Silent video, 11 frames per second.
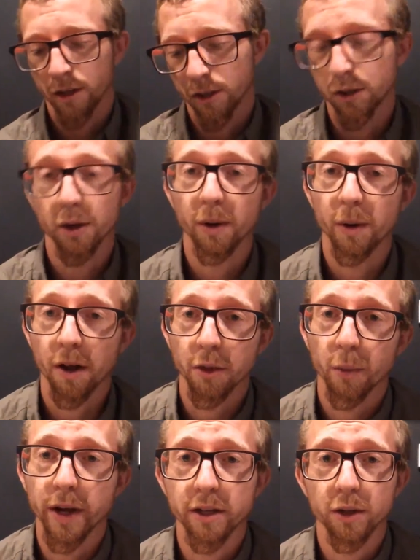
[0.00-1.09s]
So on the
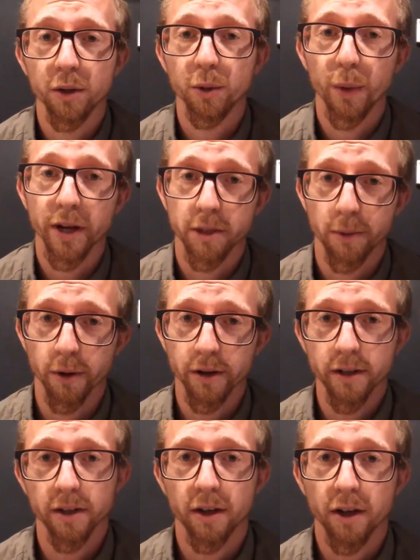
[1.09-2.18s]
way to Westport,
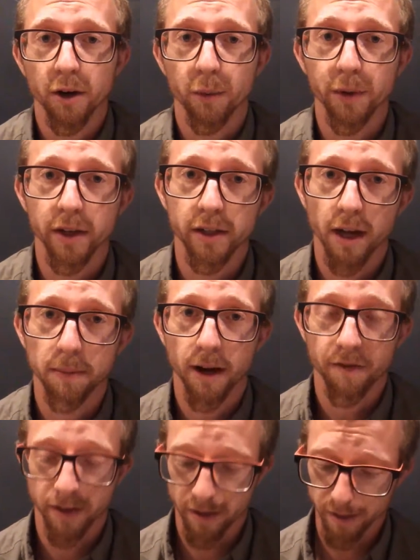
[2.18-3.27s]
we stopped off
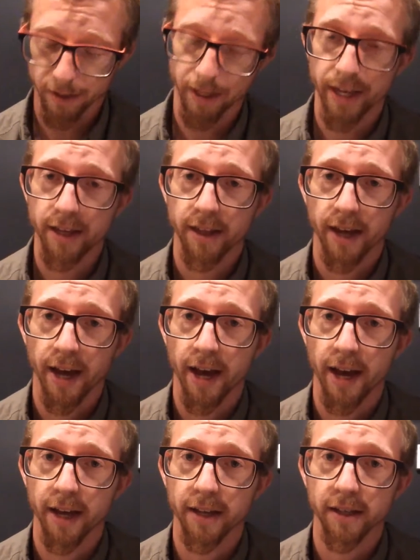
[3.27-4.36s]
at this lake that
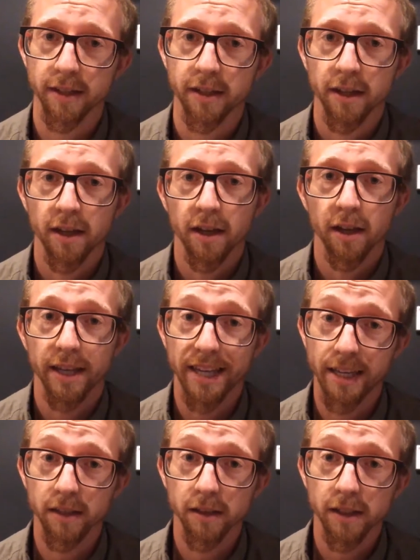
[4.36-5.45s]
has
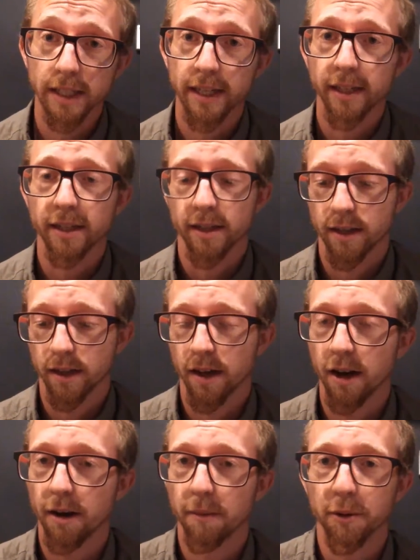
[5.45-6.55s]
eels in it.
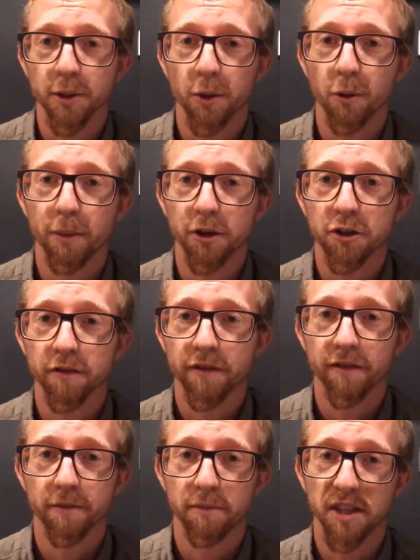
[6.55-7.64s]
There was a whole bunch of
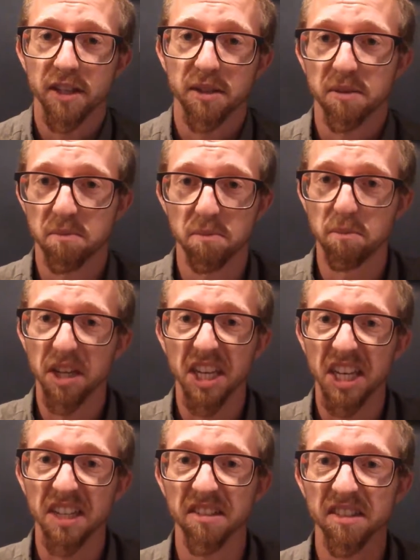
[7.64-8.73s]
these big
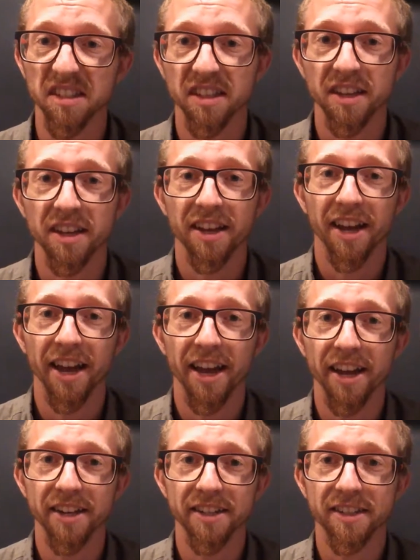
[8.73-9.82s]
eels,
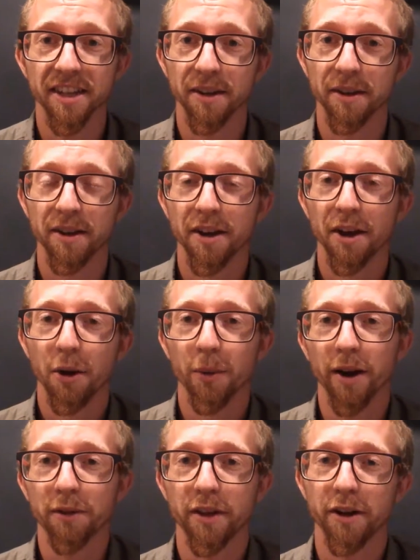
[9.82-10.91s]
and they were
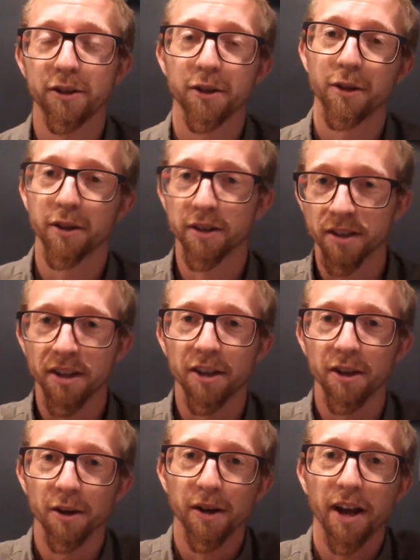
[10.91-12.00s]
out there so you could,
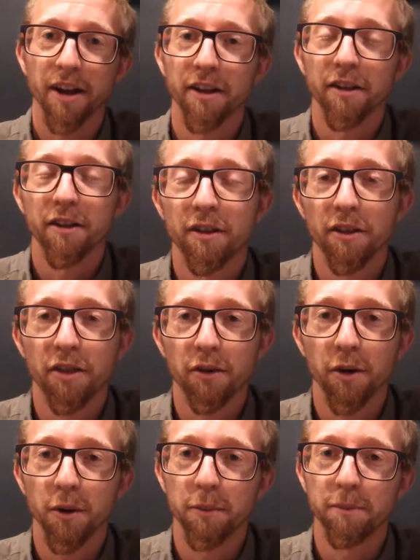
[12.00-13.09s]
kind of
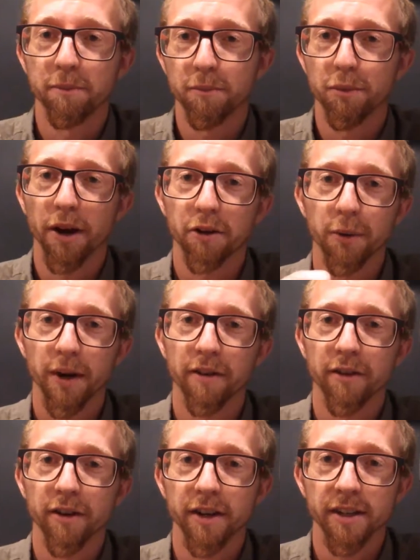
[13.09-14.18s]
throw bread or
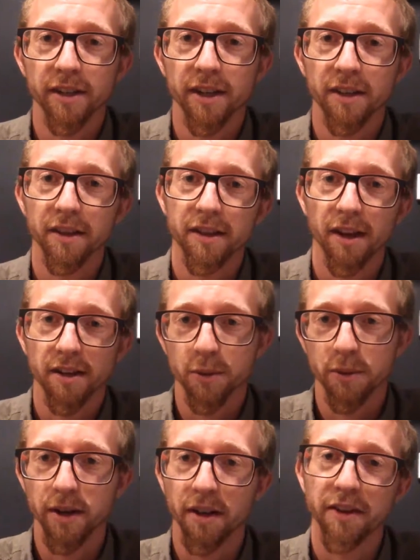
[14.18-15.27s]
whatever, and the ducks would
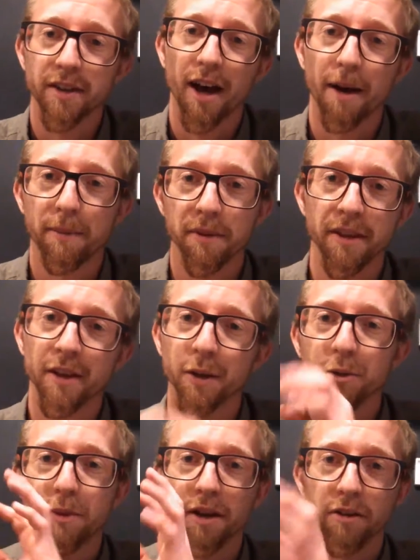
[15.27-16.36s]
eat on the top and the eels would
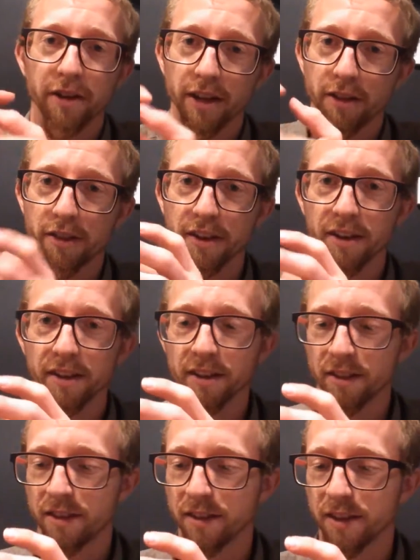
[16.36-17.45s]
be underneath, and
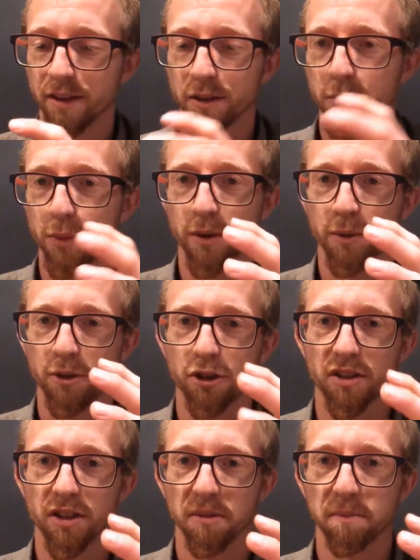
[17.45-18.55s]
the eels, it was just
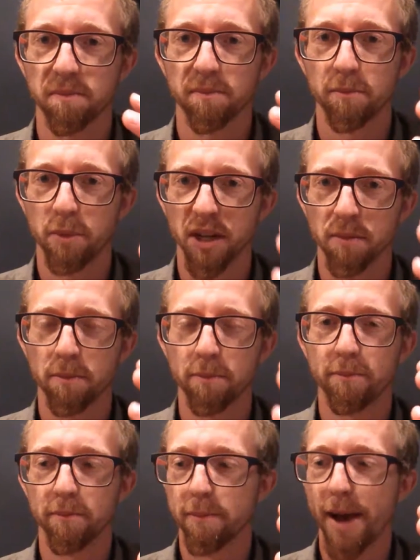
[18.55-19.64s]
a big
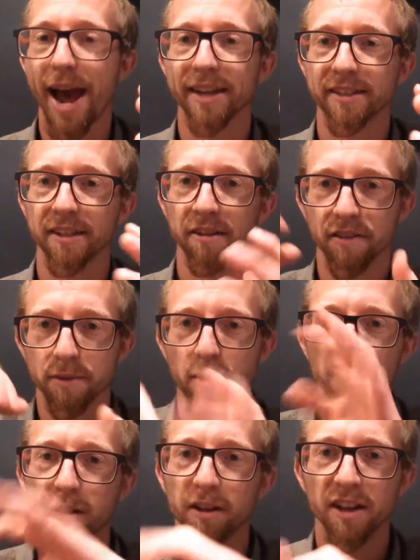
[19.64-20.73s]
mass of them
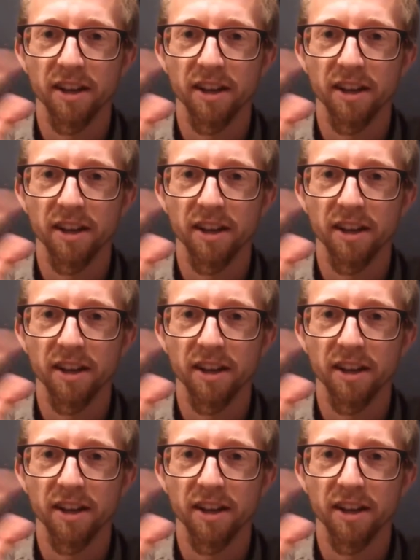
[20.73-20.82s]
all,